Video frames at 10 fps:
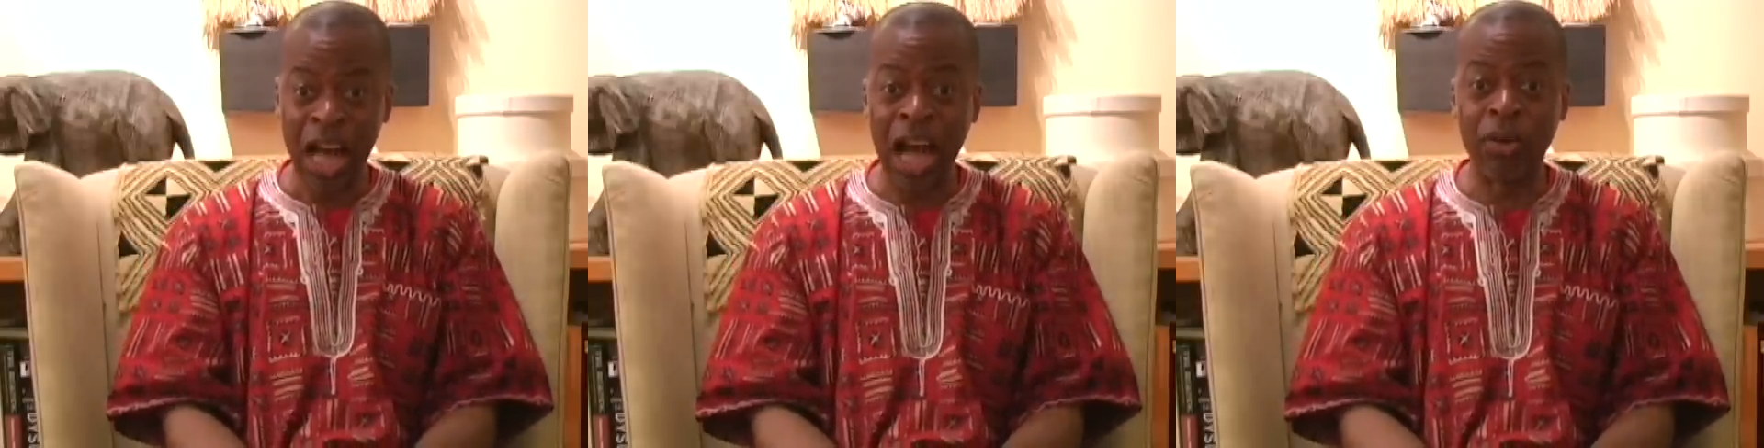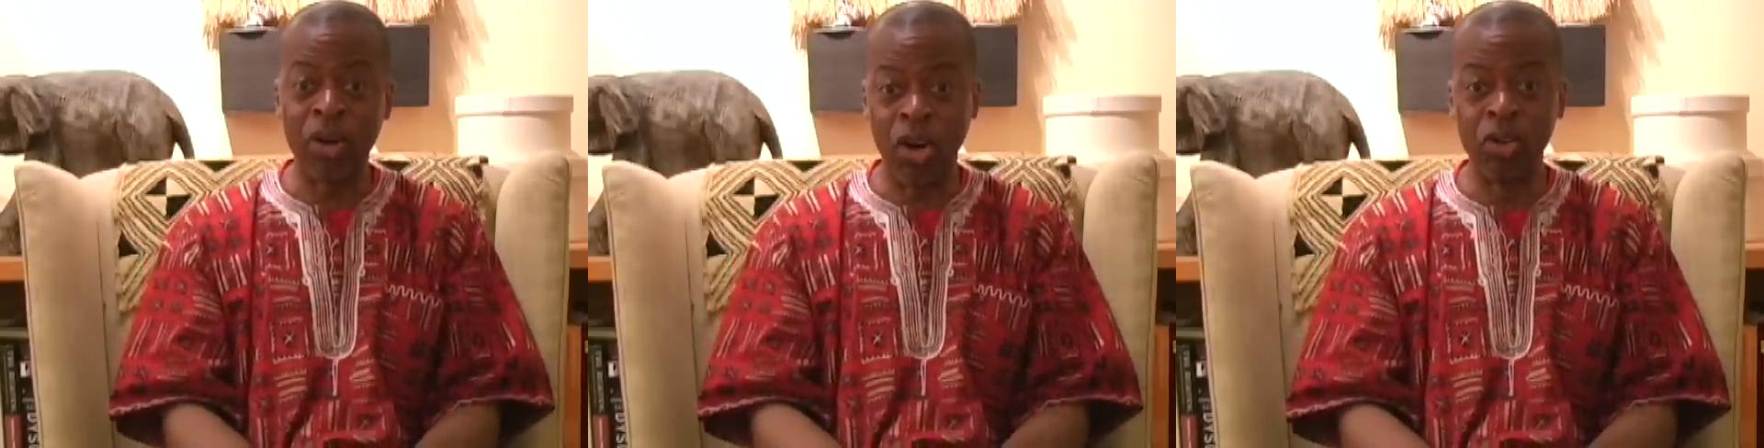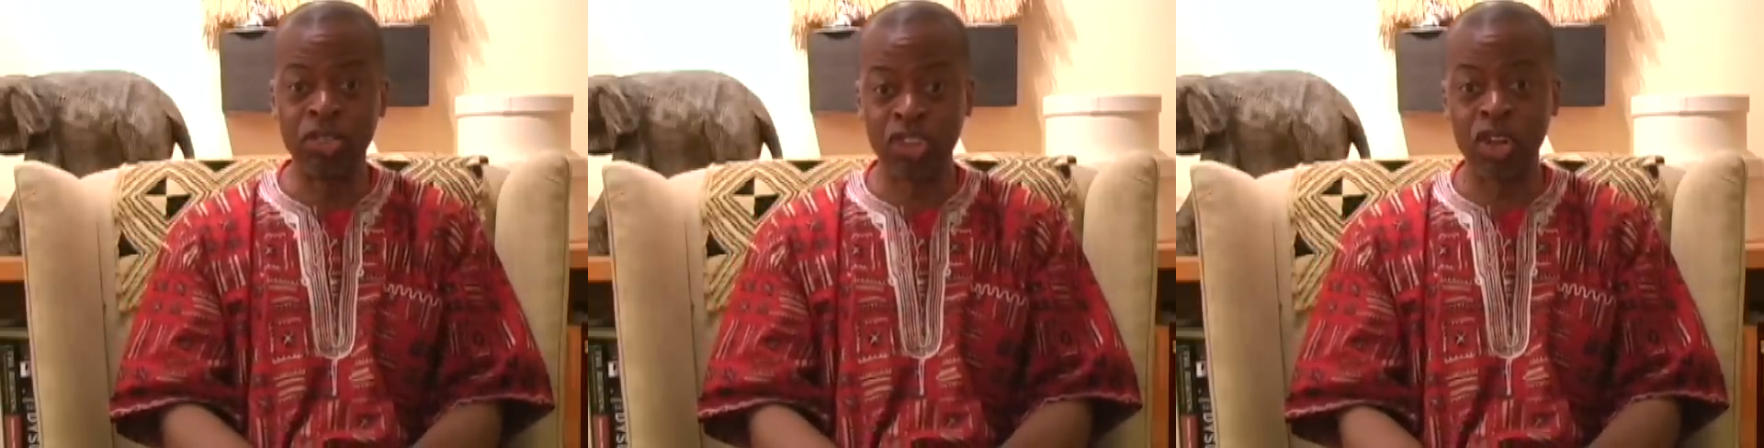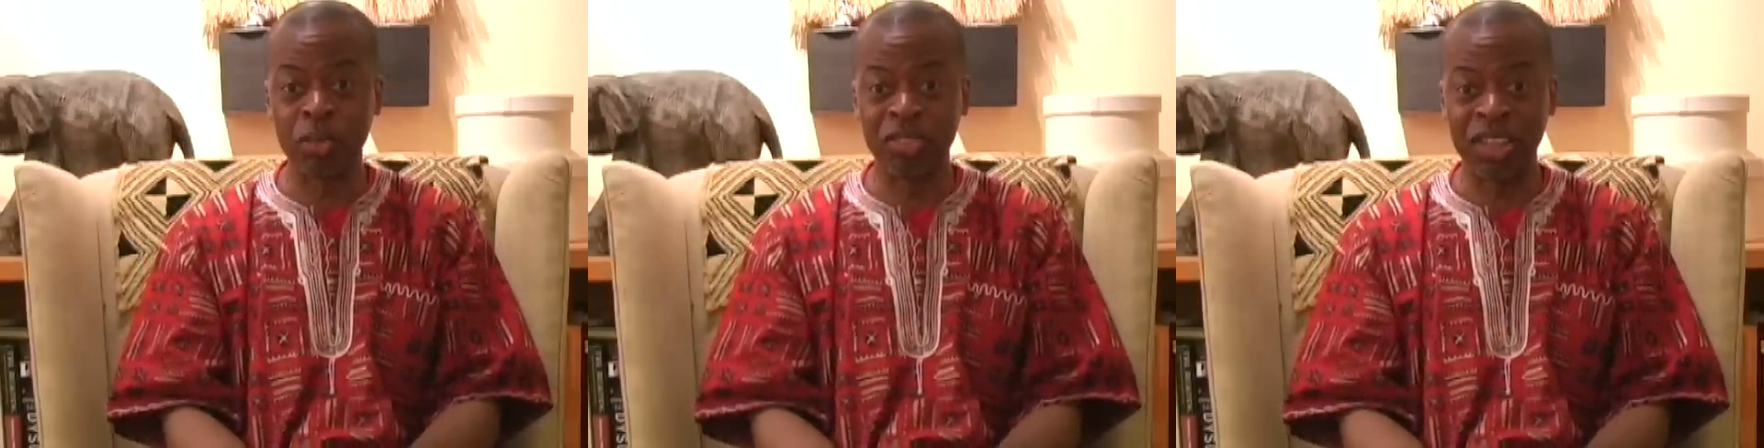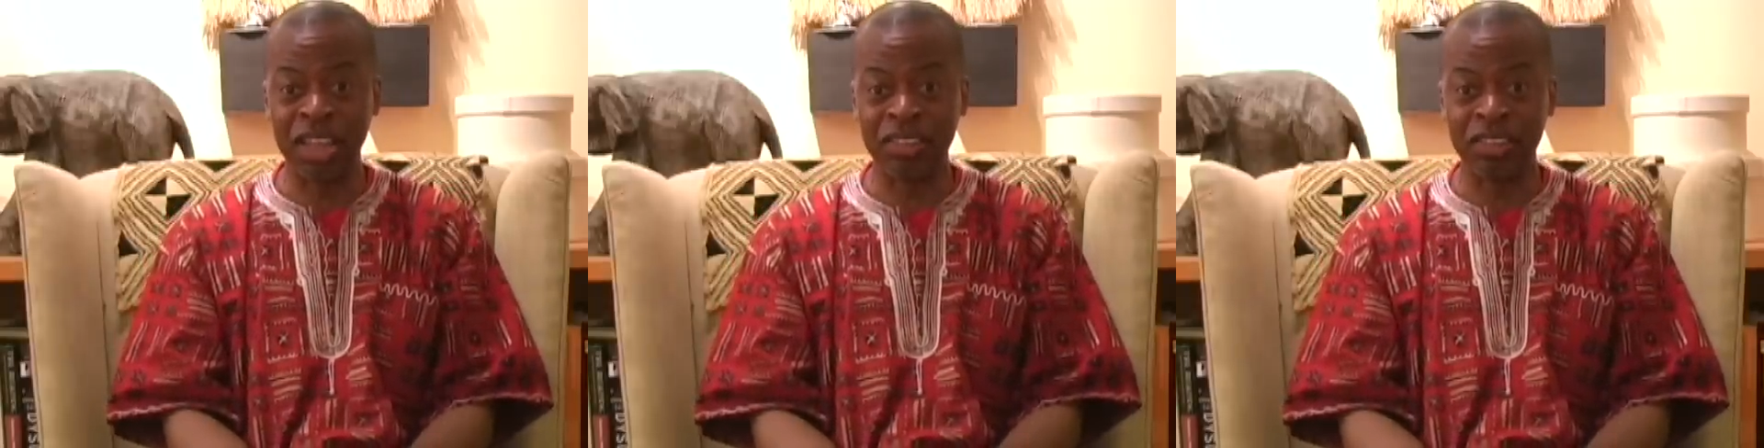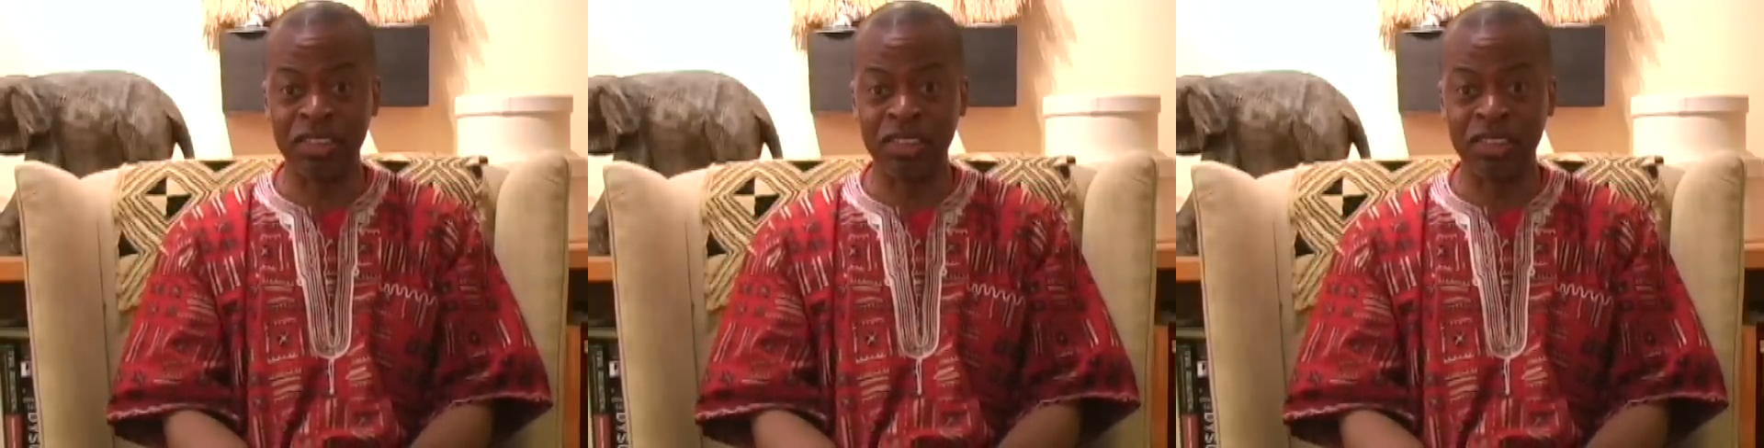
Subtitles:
our own circumstances.